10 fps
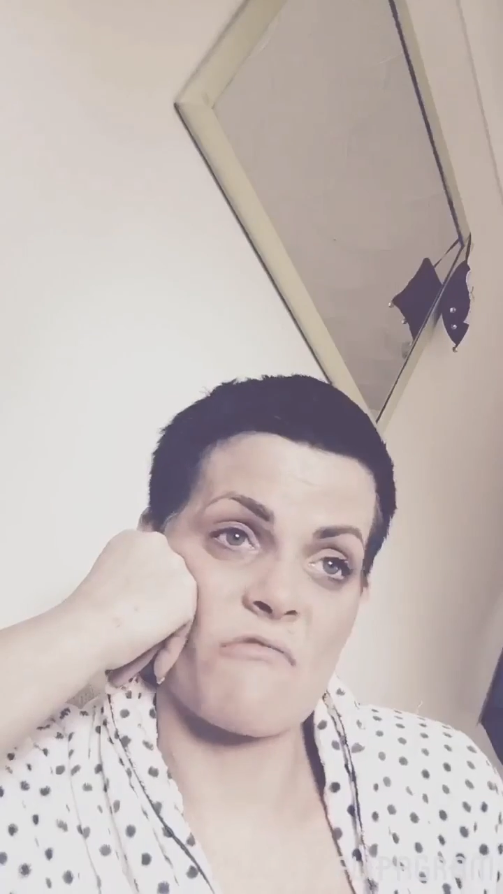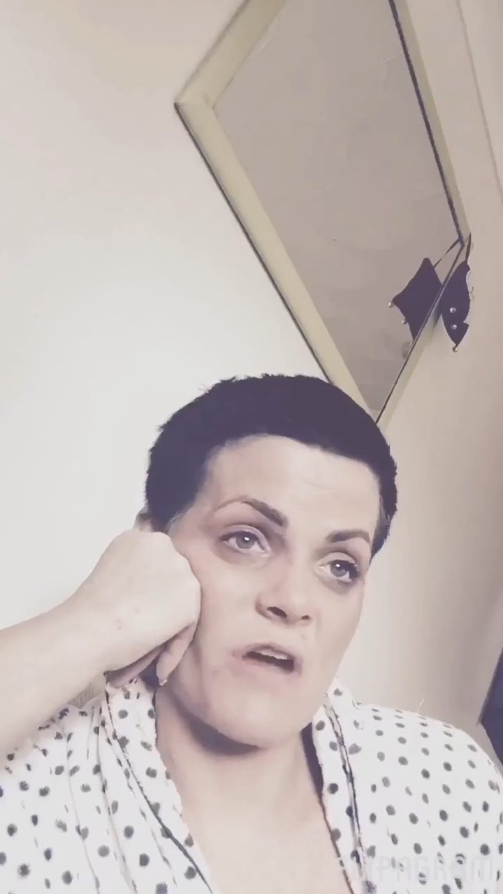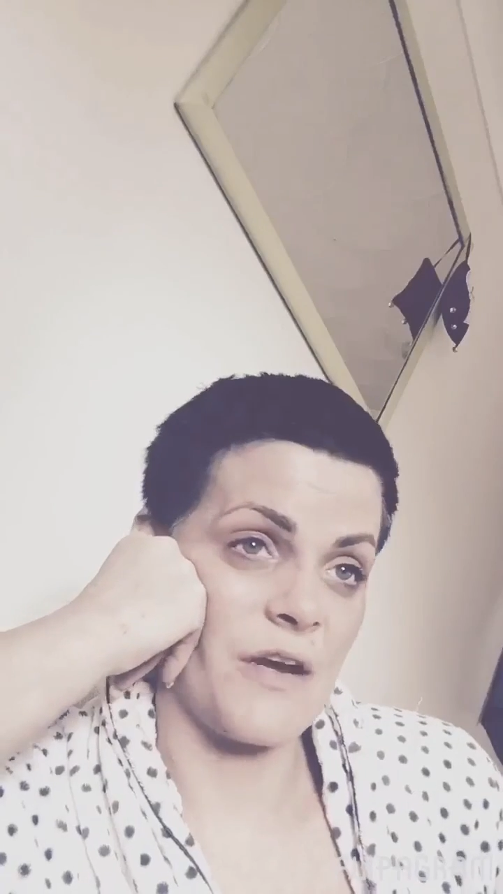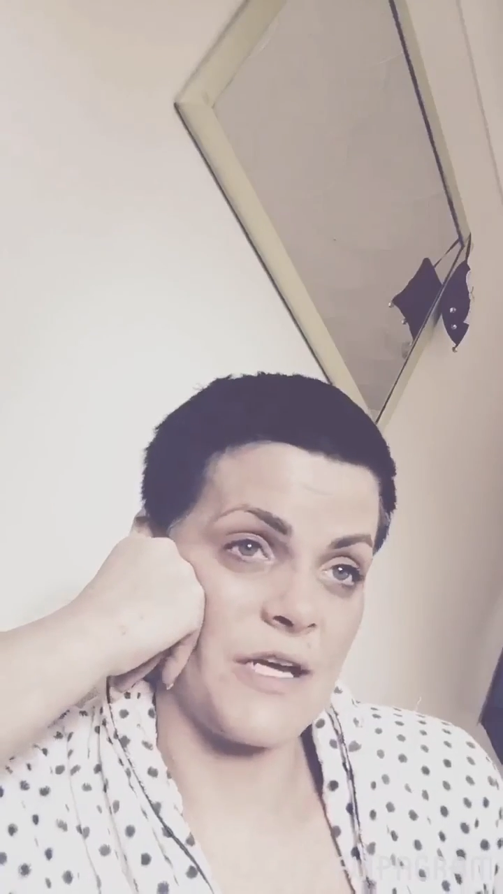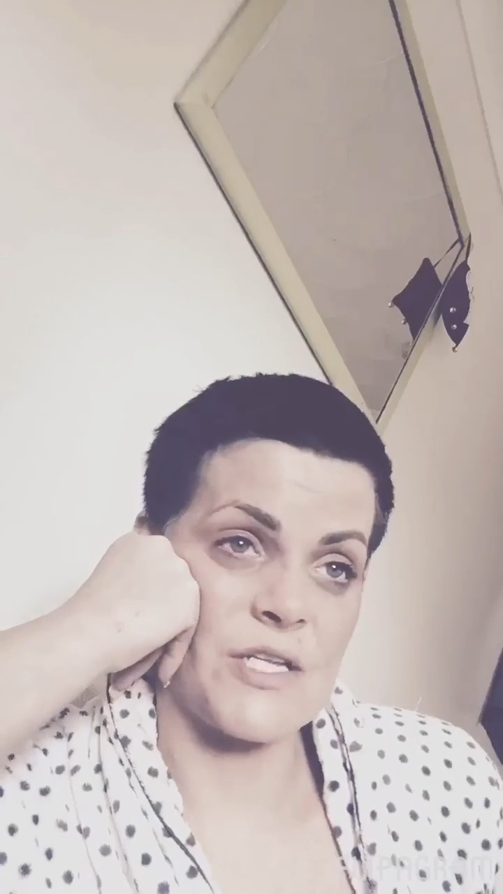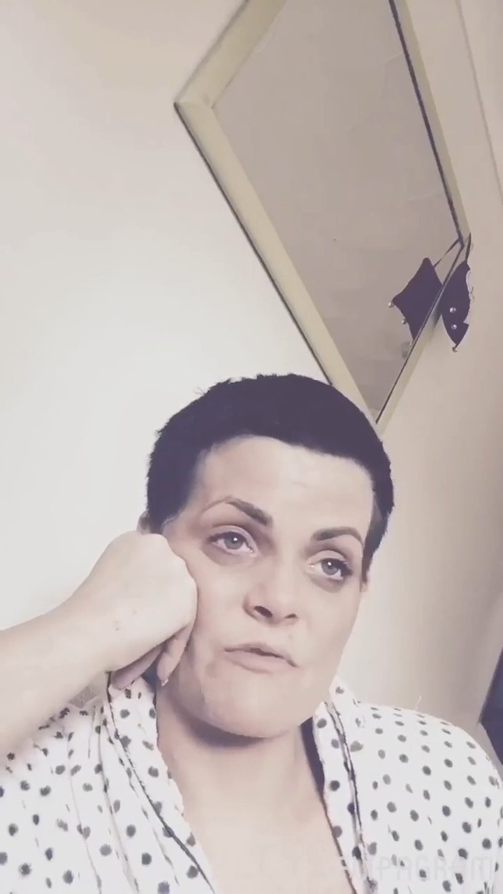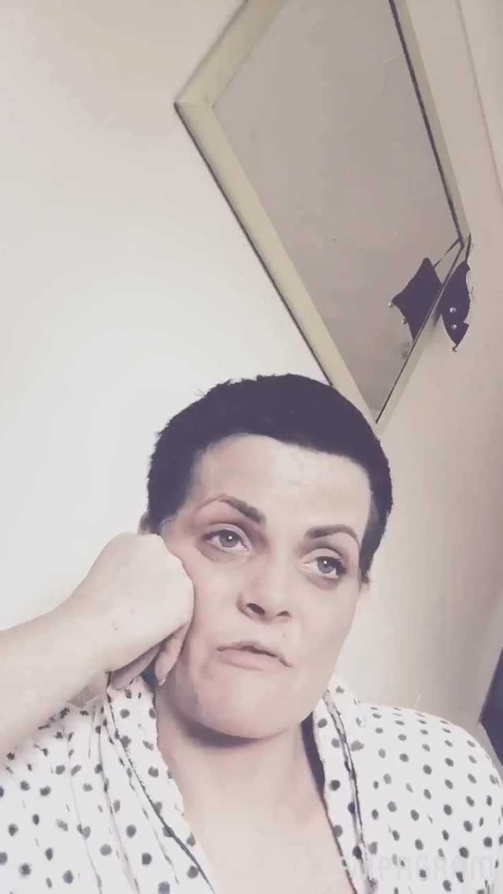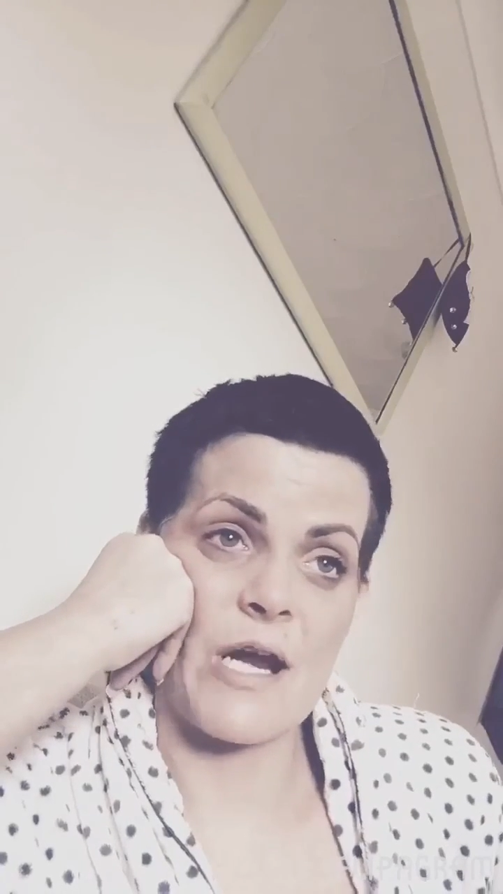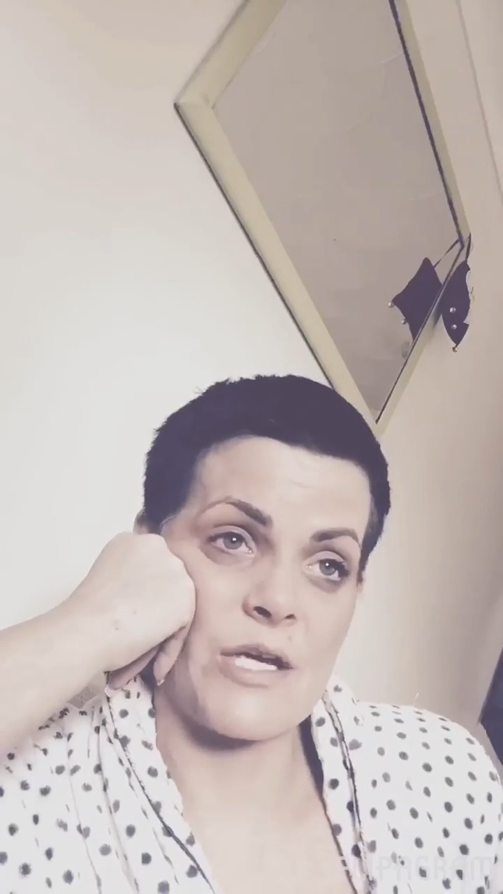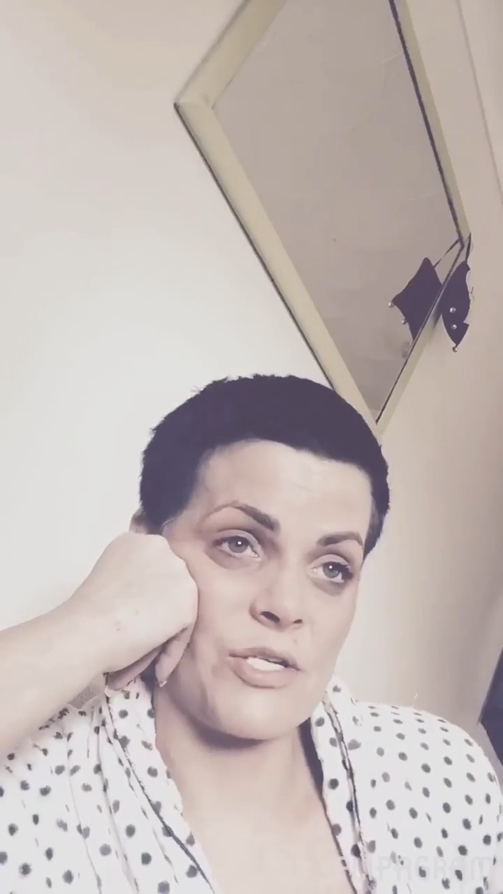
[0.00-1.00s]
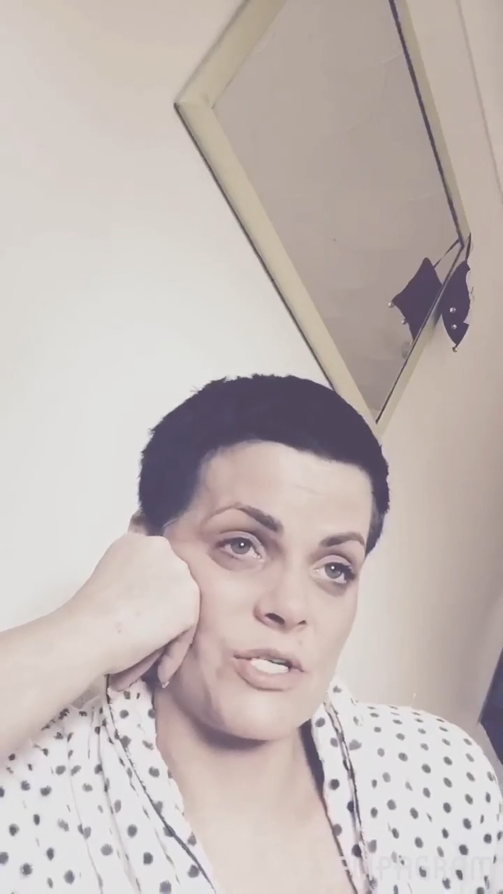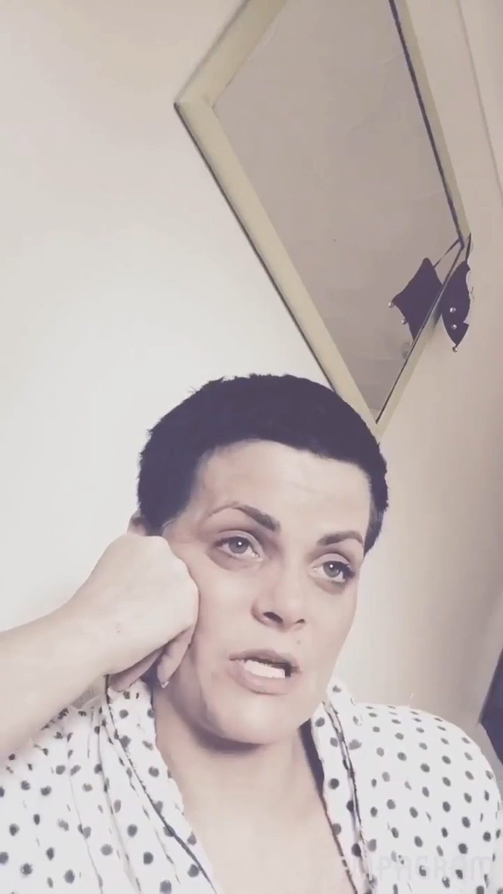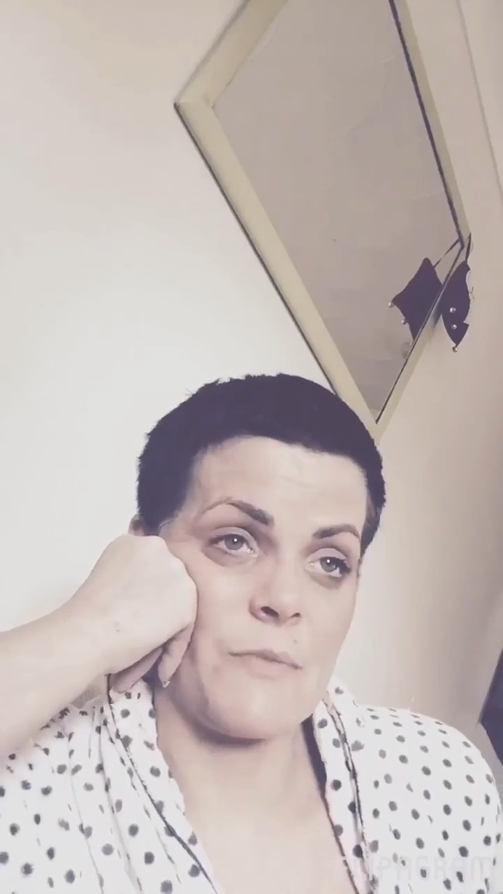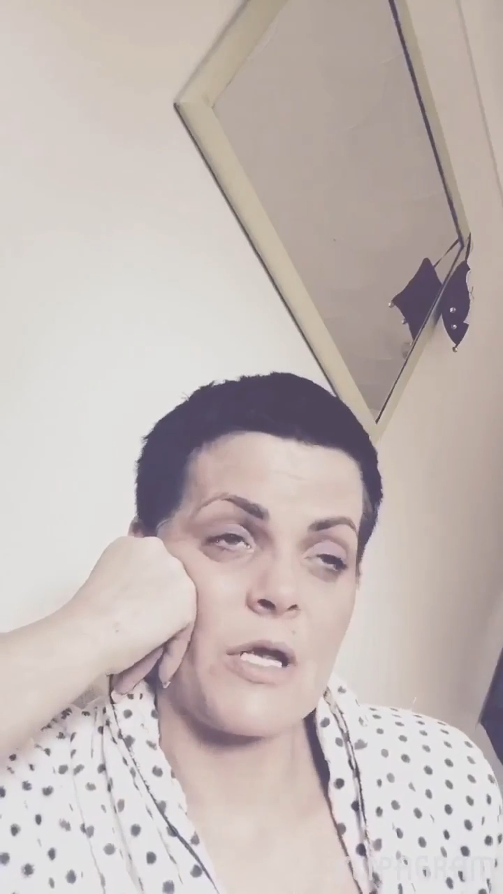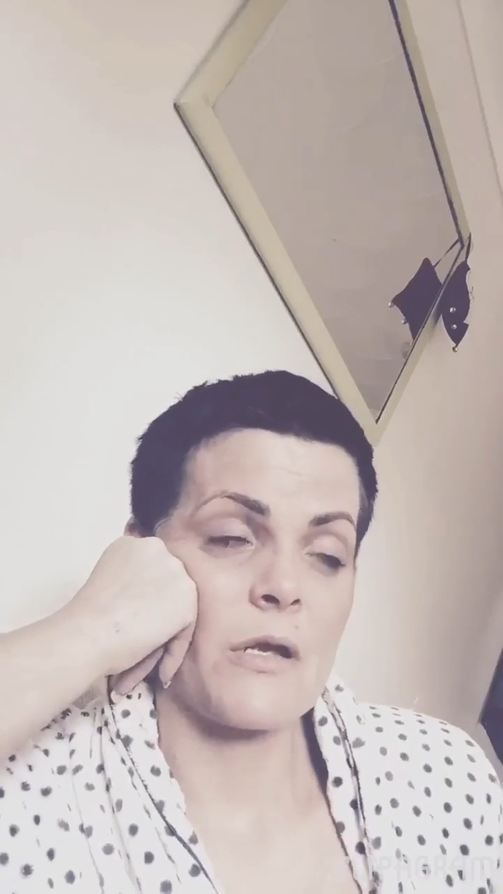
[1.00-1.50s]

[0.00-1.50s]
run into a relationship.